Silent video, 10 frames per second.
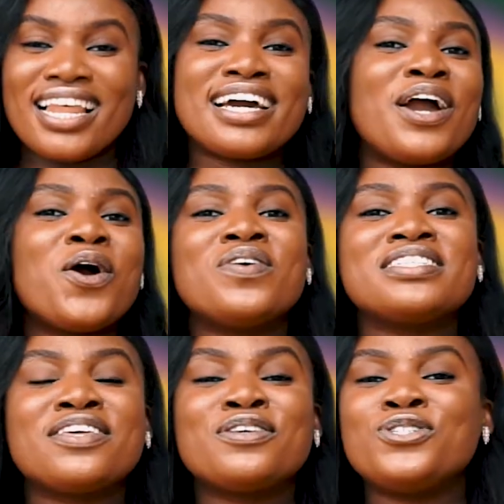Like I
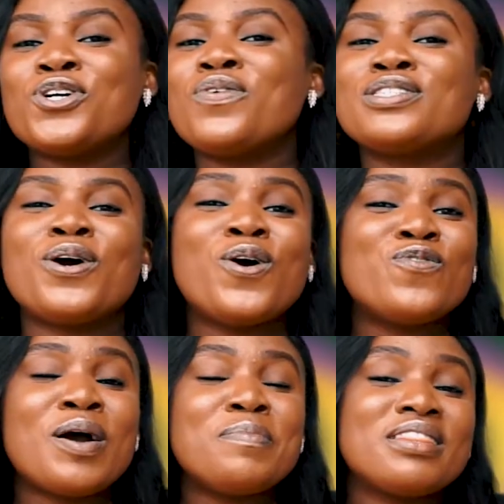always say, the show is over,